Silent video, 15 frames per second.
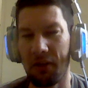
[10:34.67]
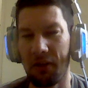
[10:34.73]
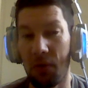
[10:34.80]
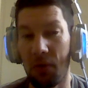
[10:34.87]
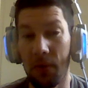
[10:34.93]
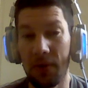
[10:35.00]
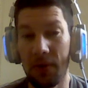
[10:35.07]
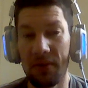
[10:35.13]

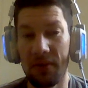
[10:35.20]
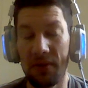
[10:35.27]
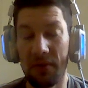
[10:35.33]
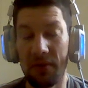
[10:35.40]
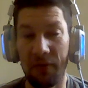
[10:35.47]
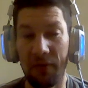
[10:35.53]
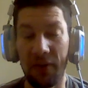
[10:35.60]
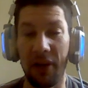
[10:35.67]
horses are
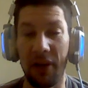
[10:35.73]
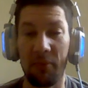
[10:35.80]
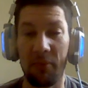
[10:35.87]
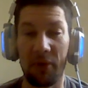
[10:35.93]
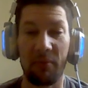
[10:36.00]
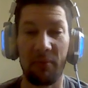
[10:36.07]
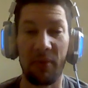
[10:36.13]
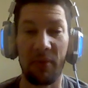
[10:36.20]

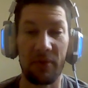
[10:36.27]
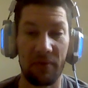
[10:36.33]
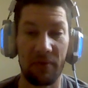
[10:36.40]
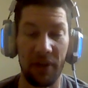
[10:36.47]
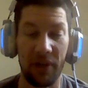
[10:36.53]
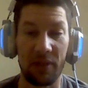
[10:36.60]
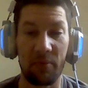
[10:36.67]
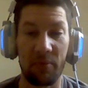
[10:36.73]
phenomenal modes of
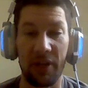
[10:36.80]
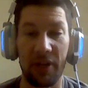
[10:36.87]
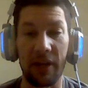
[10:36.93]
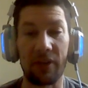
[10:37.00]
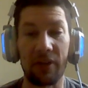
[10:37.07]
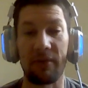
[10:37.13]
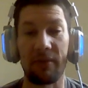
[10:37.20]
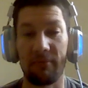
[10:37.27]

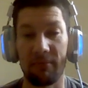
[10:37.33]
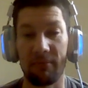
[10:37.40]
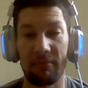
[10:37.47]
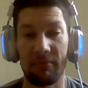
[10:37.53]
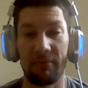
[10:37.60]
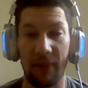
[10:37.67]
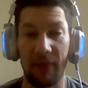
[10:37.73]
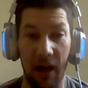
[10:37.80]
transportation,
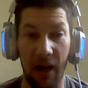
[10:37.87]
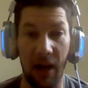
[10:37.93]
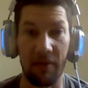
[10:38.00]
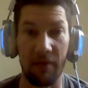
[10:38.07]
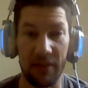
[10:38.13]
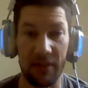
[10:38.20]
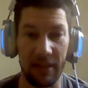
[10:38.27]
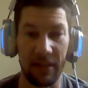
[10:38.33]

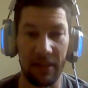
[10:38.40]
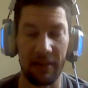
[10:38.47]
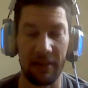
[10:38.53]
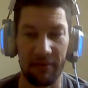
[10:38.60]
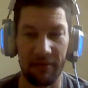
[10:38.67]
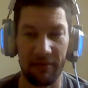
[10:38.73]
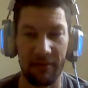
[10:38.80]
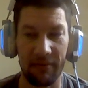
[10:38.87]
obviously.
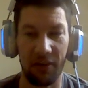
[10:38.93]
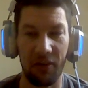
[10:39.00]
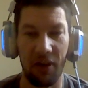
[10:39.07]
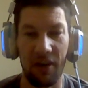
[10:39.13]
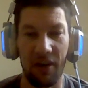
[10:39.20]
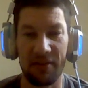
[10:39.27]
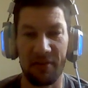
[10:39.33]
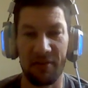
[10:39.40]

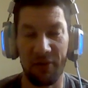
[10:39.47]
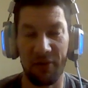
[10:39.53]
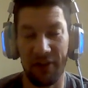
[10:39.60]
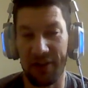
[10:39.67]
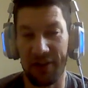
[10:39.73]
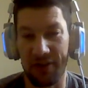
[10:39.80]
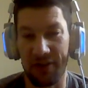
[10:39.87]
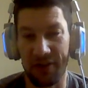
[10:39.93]
They're awesome
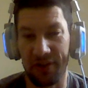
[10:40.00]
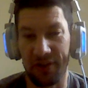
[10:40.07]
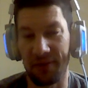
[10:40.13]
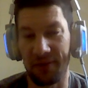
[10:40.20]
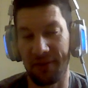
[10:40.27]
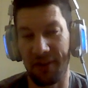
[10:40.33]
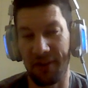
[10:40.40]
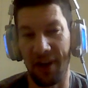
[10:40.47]
creatures, too.
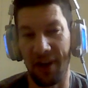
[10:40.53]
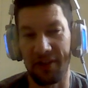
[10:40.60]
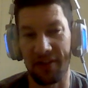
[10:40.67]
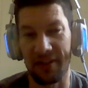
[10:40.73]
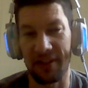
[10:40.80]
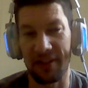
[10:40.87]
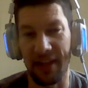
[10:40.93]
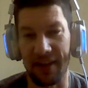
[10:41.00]
They're not
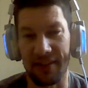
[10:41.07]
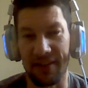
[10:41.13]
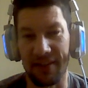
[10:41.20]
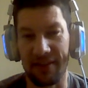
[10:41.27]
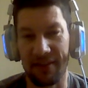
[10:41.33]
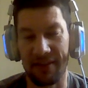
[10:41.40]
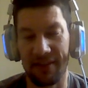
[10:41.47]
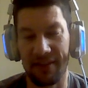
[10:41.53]
just
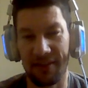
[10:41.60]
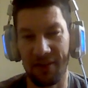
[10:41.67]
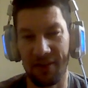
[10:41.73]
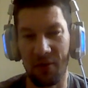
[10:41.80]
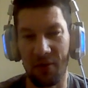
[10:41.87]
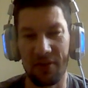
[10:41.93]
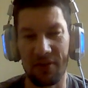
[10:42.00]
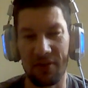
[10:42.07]
taxis.
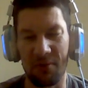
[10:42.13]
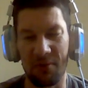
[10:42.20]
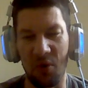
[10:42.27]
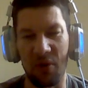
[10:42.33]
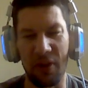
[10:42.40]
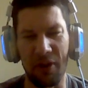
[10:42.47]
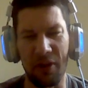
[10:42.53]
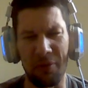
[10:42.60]
Horses are
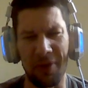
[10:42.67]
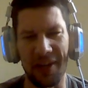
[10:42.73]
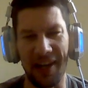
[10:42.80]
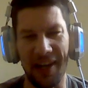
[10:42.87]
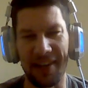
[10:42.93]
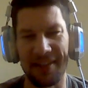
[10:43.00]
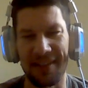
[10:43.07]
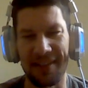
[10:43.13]
more than human
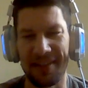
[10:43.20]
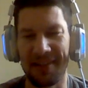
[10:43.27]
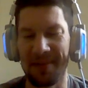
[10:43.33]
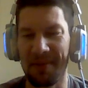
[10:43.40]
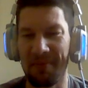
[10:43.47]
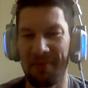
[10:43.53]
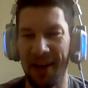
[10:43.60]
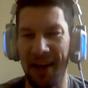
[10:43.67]
taxis.
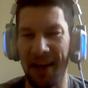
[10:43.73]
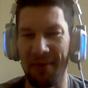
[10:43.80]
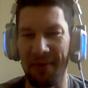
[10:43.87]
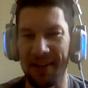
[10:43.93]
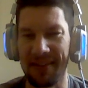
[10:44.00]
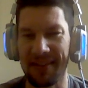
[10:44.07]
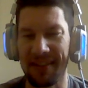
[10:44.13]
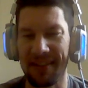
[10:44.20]
But,
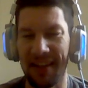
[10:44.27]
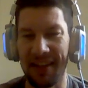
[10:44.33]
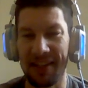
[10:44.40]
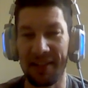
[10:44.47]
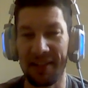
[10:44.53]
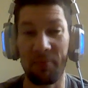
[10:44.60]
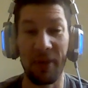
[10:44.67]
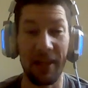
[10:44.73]
anyways,
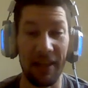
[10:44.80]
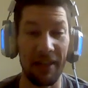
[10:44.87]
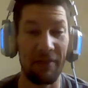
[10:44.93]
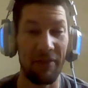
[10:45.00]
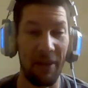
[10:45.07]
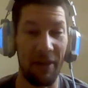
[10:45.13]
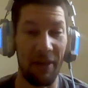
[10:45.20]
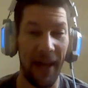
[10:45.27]
speaking
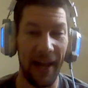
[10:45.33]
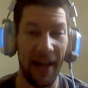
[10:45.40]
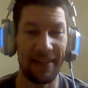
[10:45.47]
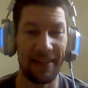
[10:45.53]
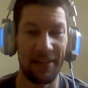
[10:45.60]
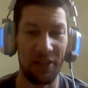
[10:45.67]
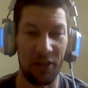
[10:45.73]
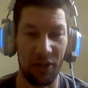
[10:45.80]
of them
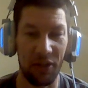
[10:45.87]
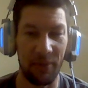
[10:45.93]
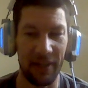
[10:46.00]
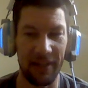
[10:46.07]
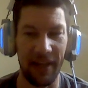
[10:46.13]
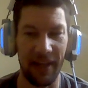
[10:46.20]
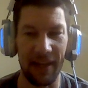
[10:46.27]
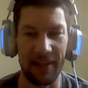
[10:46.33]
as
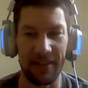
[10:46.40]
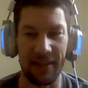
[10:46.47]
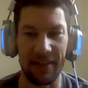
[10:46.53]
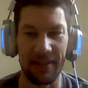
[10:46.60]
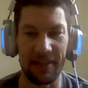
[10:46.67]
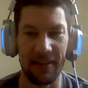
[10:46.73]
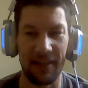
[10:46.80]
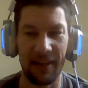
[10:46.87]
human
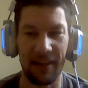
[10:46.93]
taxis,